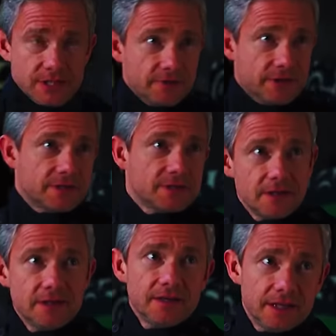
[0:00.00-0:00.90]
should also
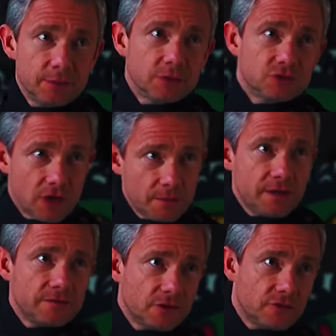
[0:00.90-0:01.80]
have been the CIA's
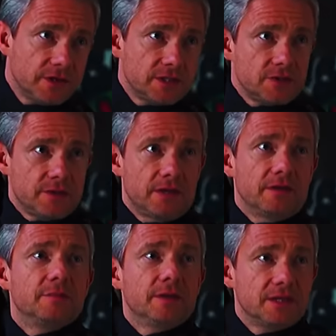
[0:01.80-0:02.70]
conclusion some time
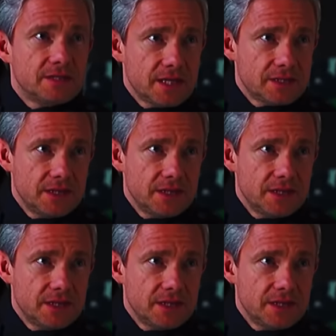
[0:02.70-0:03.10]
ago.